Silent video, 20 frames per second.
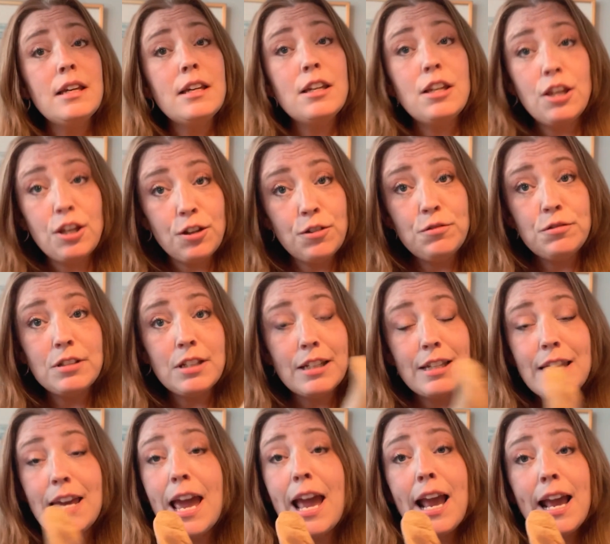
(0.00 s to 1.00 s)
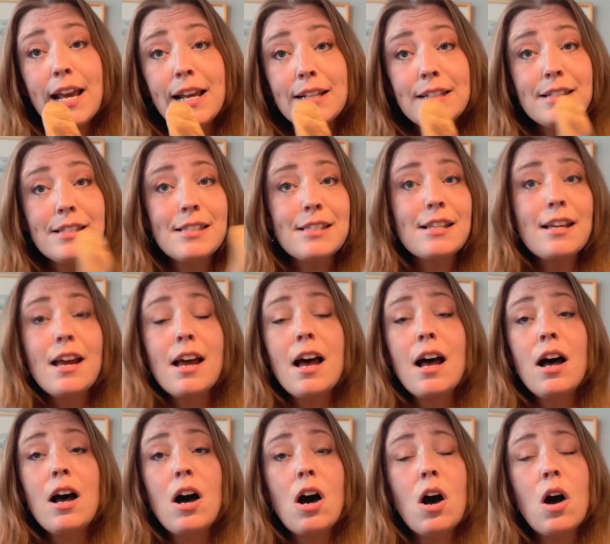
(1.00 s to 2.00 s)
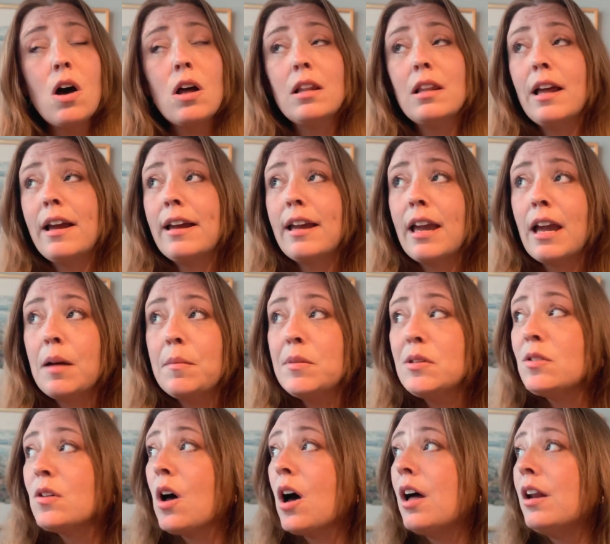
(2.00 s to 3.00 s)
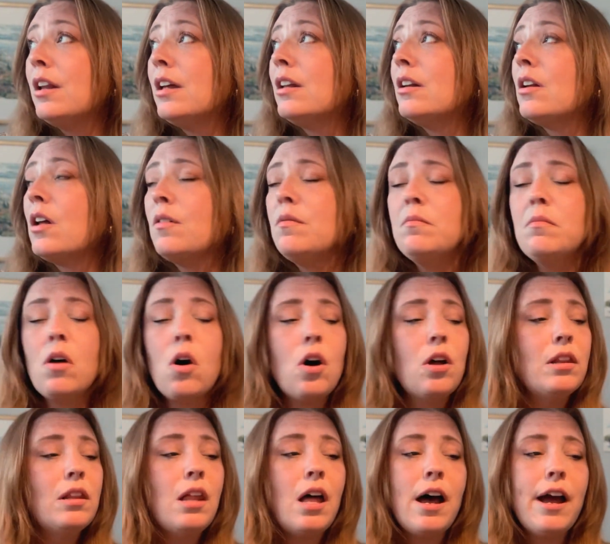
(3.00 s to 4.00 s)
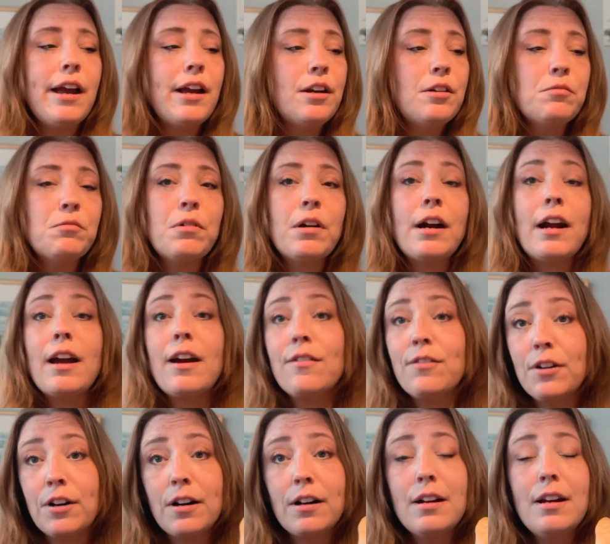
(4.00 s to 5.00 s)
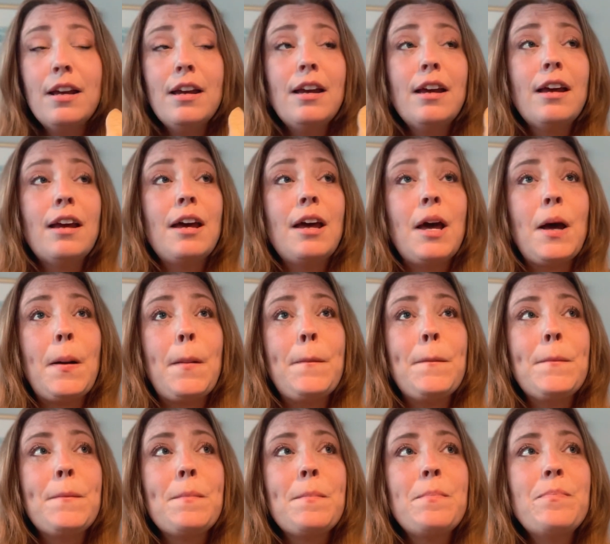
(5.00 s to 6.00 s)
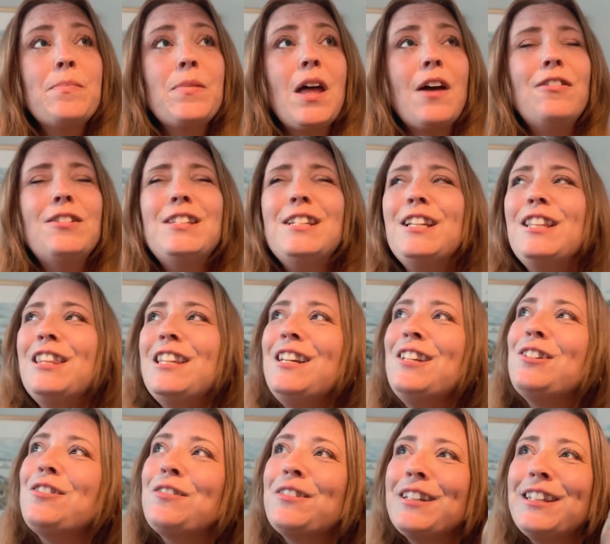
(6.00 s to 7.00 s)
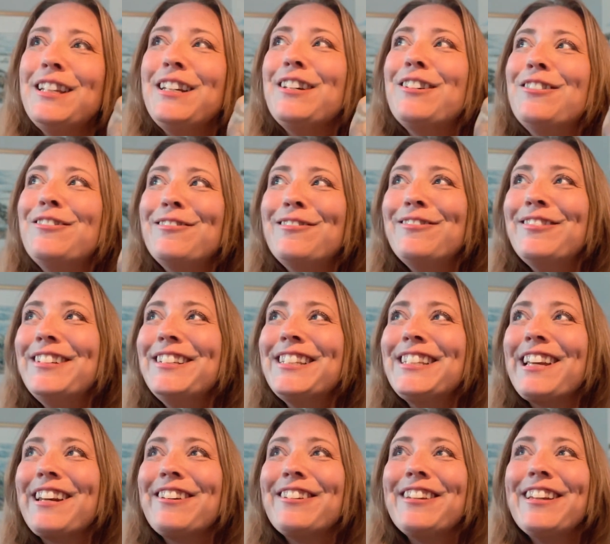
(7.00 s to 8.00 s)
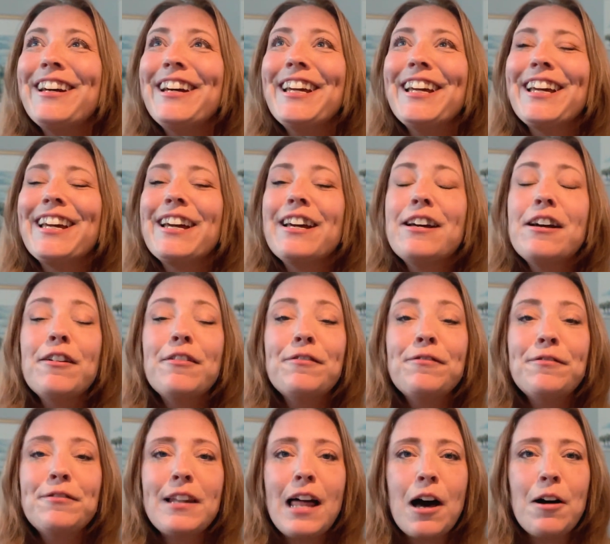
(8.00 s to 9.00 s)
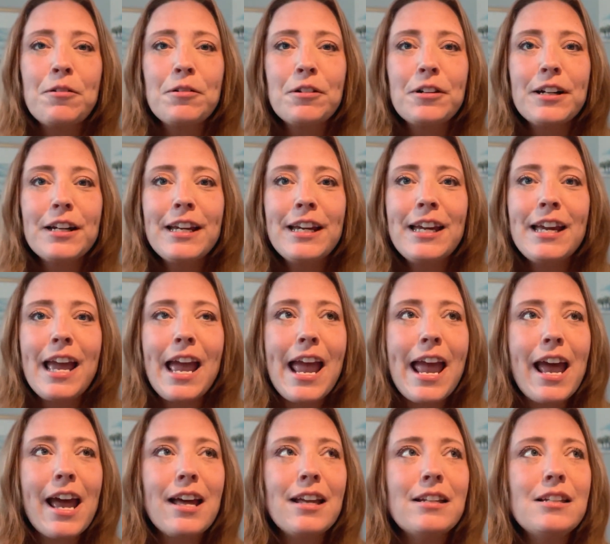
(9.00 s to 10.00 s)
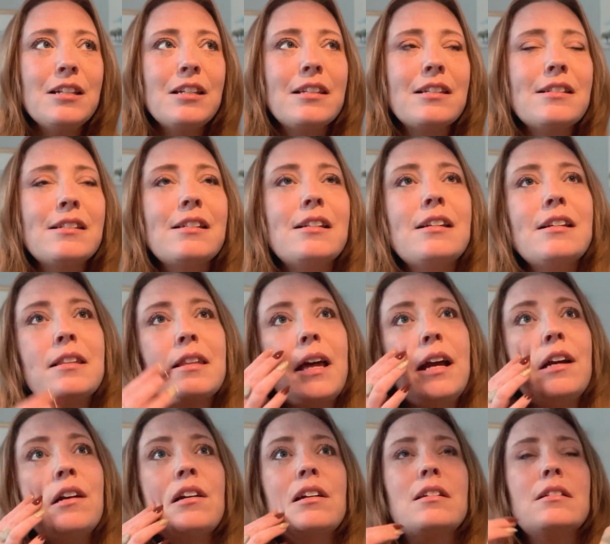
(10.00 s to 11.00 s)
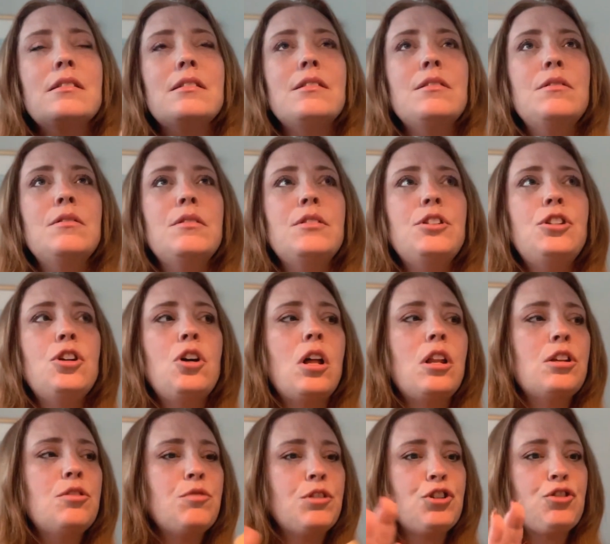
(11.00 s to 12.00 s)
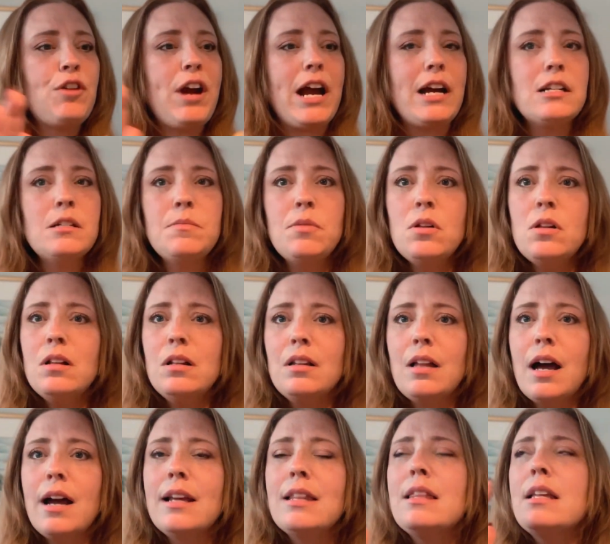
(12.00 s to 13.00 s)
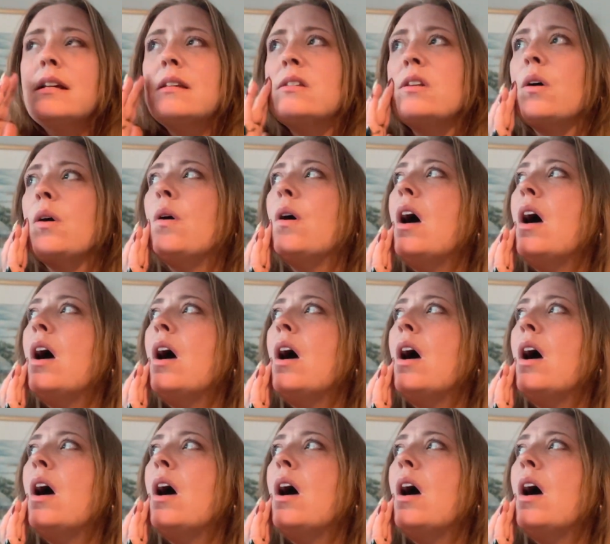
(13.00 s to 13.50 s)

cute canes on like Amazon and online, wherever. I've seen these really cool ones that are like flowery and like, do you call it retractable? I think so.